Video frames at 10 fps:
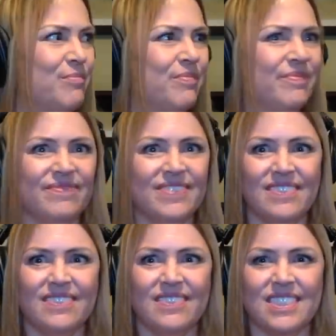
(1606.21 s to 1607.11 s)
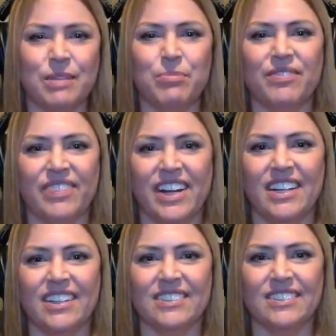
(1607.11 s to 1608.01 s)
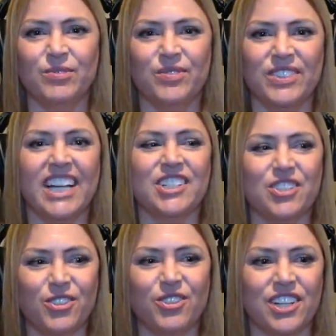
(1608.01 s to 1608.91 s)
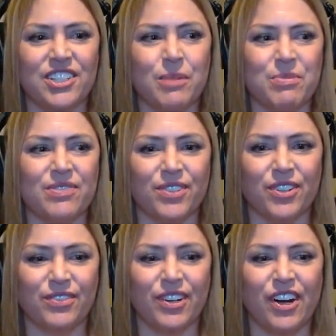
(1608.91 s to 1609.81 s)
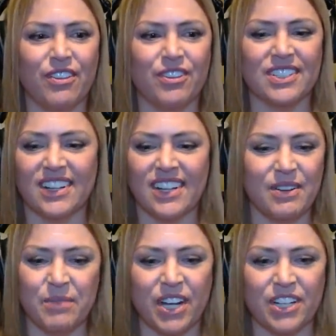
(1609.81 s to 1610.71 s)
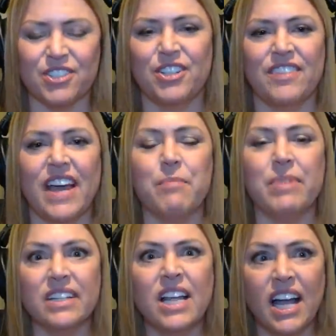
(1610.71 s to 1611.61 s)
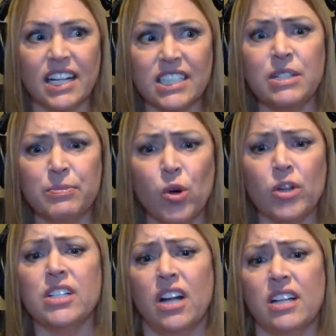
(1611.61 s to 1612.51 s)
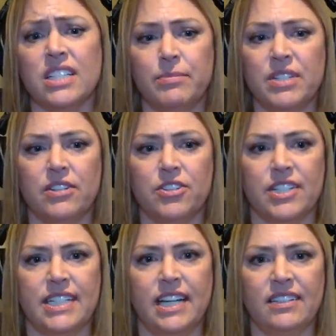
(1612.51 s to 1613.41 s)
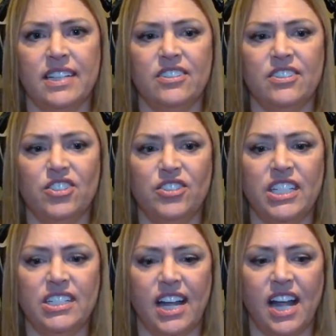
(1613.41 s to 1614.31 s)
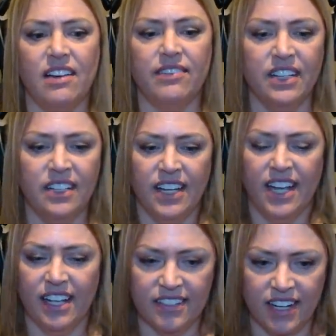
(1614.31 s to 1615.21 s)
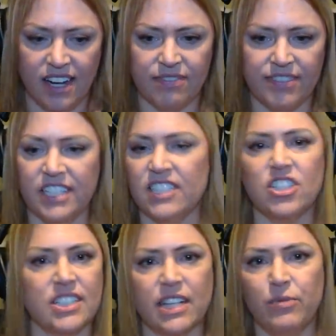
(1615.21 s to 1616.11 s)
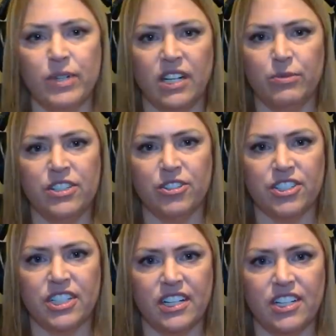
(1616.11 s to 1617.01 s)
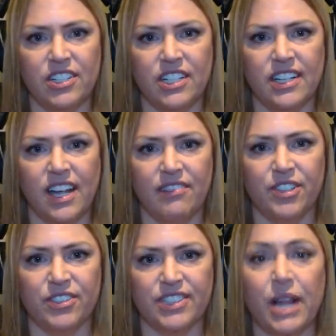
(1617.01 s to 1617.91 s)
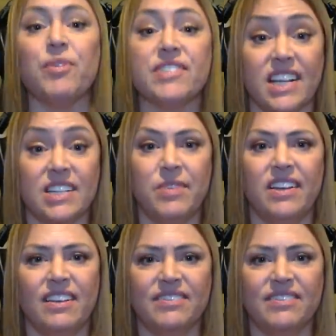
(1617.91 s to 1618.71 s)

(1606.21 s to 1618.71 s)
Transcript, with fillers: um, simplifying technical concepts for for others I, am not as good at that but it's an important concept to understand that you need to have enough and it's just like when a research study you need to have your sample size big